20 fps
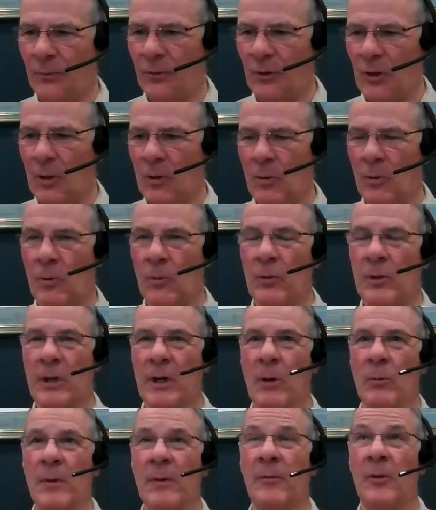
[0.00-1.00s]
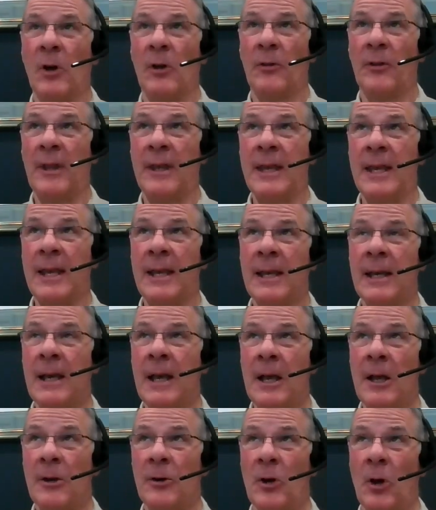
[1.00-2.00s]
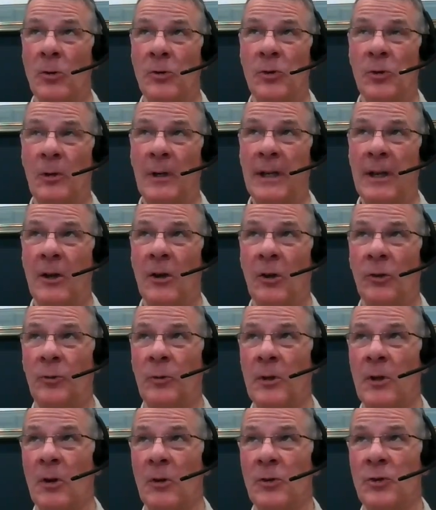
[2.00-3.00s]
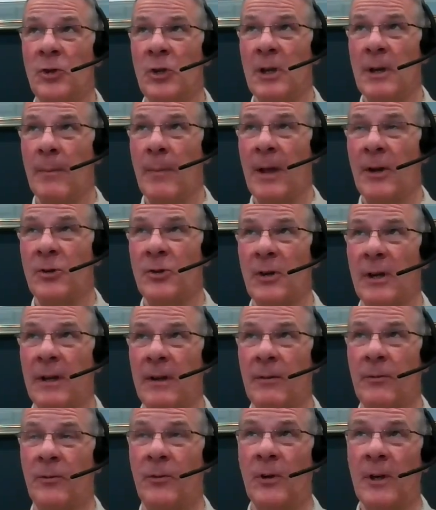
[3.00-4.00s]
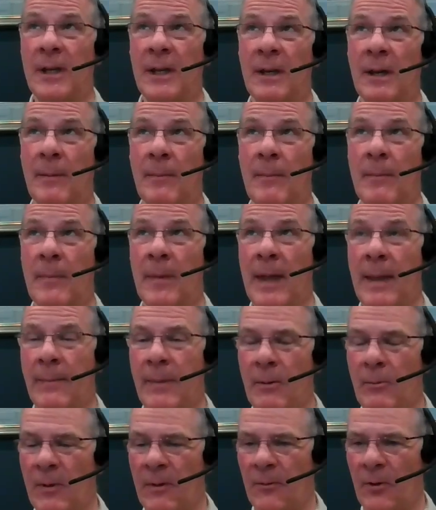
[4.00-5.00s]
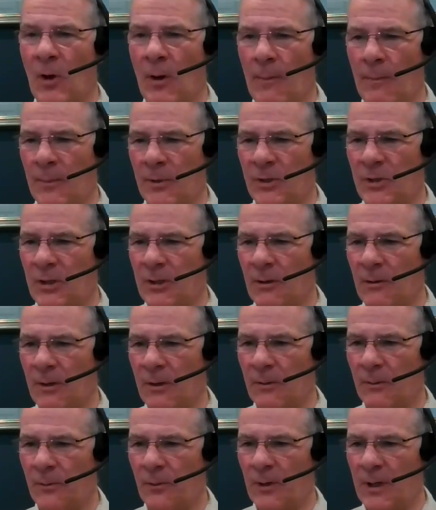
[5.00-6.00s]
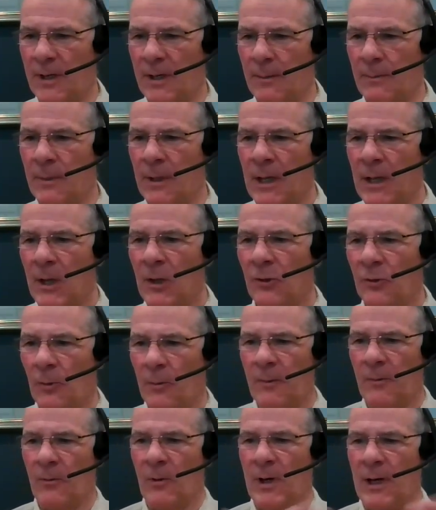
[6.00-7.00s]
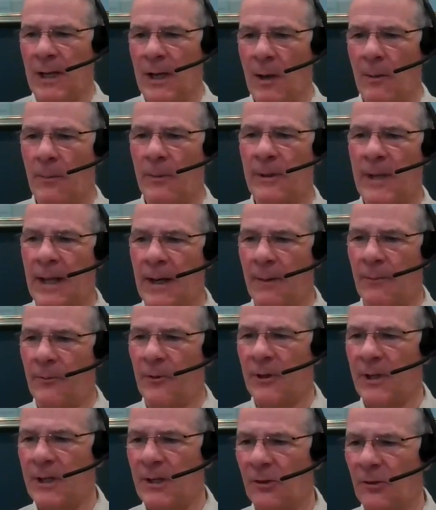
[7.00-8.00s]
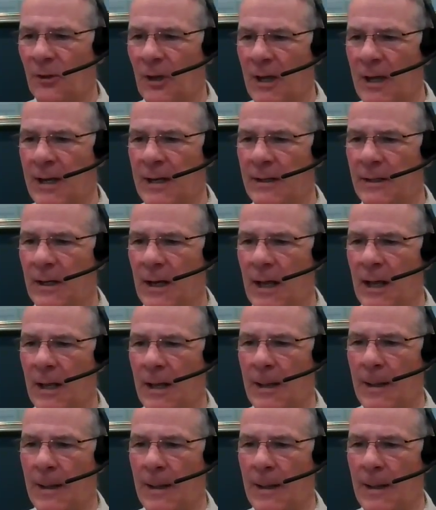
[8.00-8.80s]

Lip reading: So, you know, we've got the no tooling cost, we've got geometric freedom, maybe we've got material freedom. So we really open that up for the design